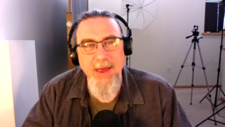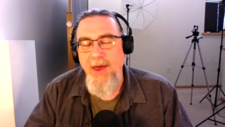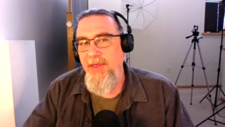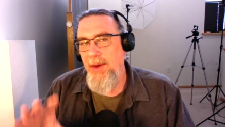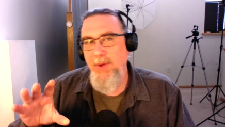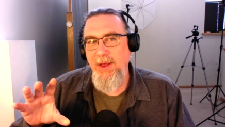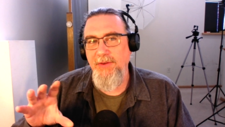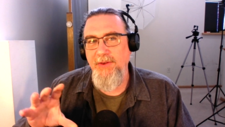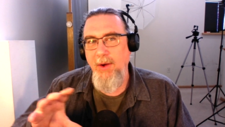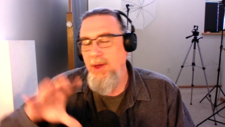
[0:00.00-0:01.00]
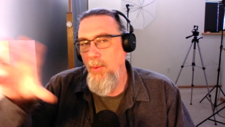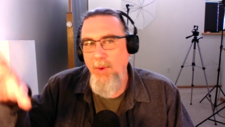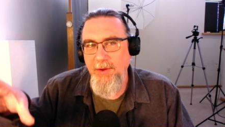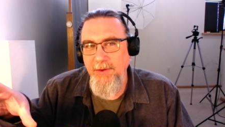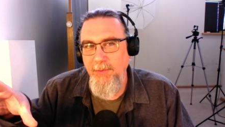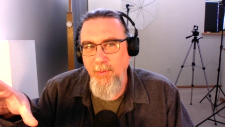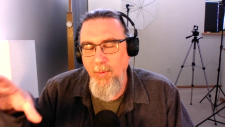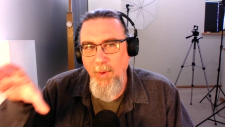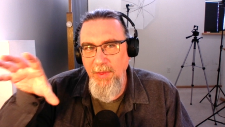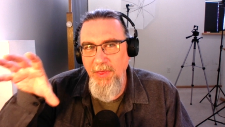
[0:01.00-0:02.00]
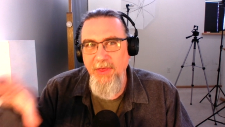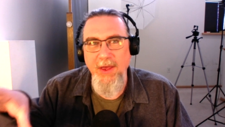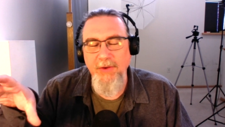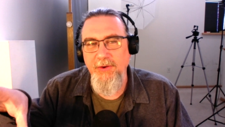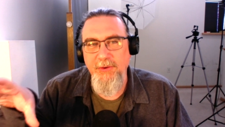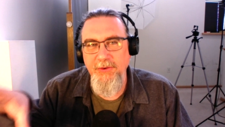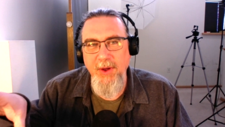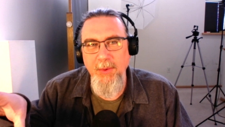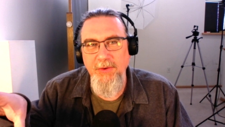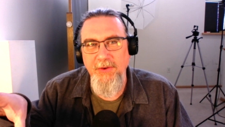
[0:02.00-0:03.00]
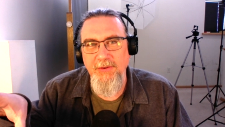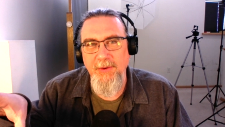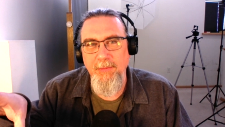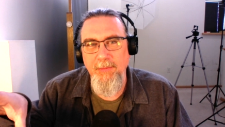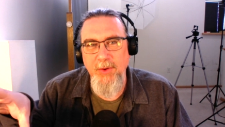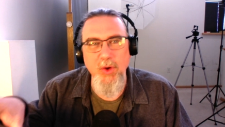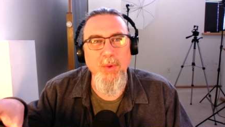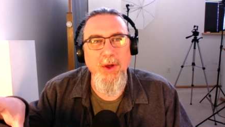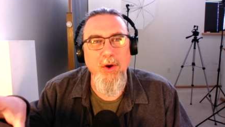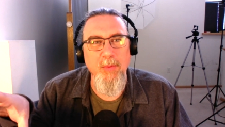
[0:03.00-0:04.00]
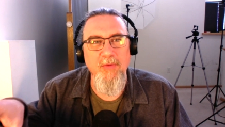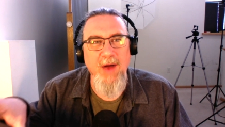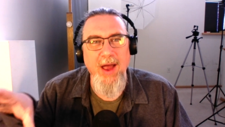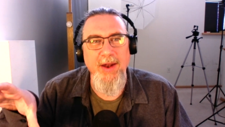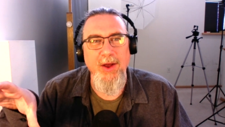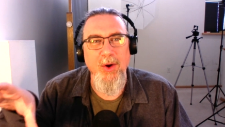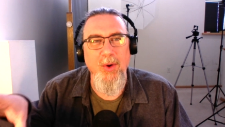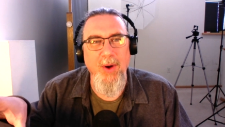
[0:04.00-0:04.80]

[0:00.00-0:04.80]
And then we can say, okay, what things are Stoicism doing or providing or